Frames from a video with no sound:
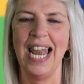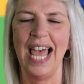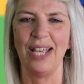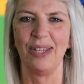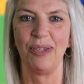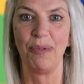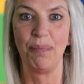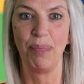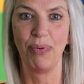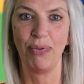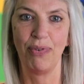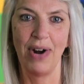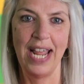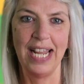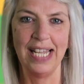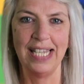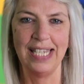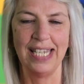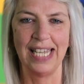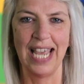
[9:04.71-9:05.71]
let's
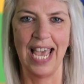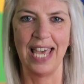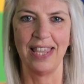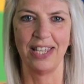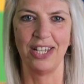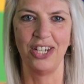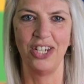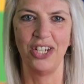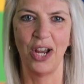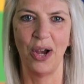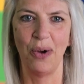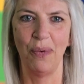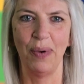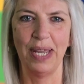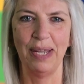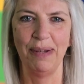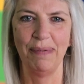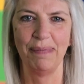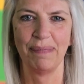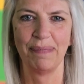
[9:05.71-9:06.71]
pray together, shall
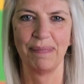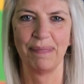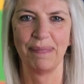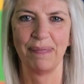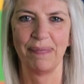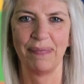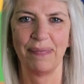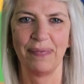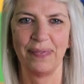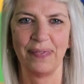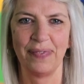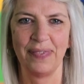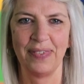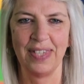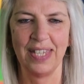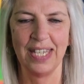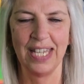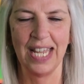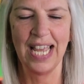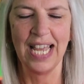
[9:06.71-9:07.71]
we?
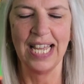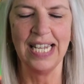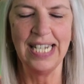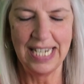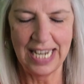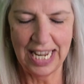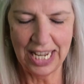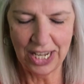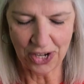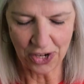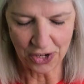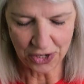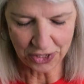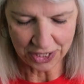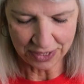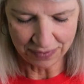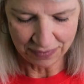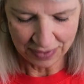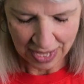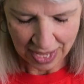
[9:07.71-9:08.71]
Dear
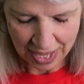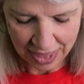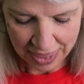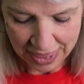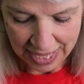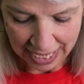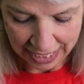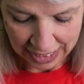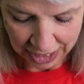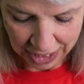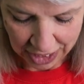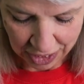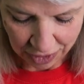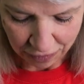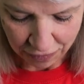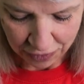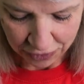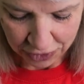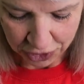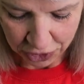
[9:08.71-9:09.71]
God, thank
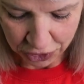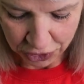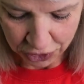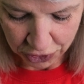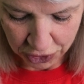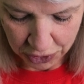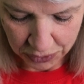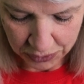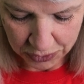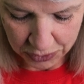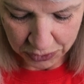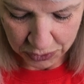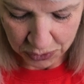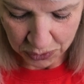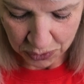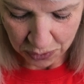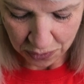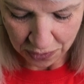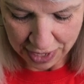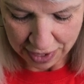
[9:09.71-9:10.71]
you for the true
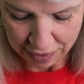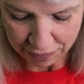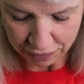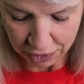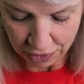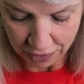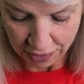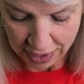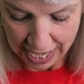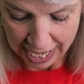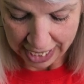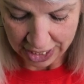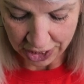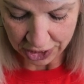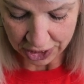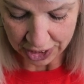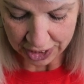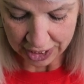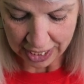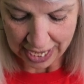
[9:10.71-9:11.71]
story of
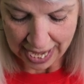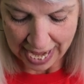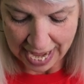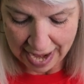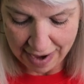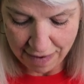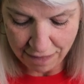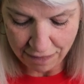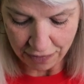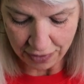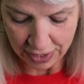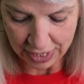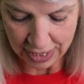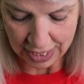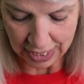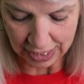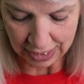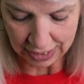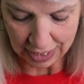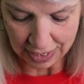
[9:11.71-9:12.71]
creation and
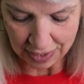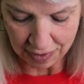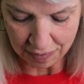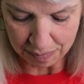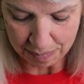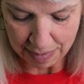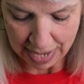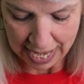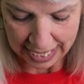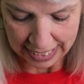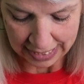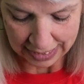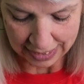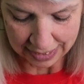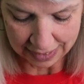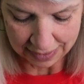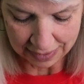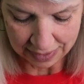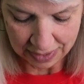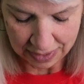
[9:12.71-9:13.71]
everything that you've
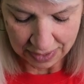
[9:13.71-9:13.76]
made.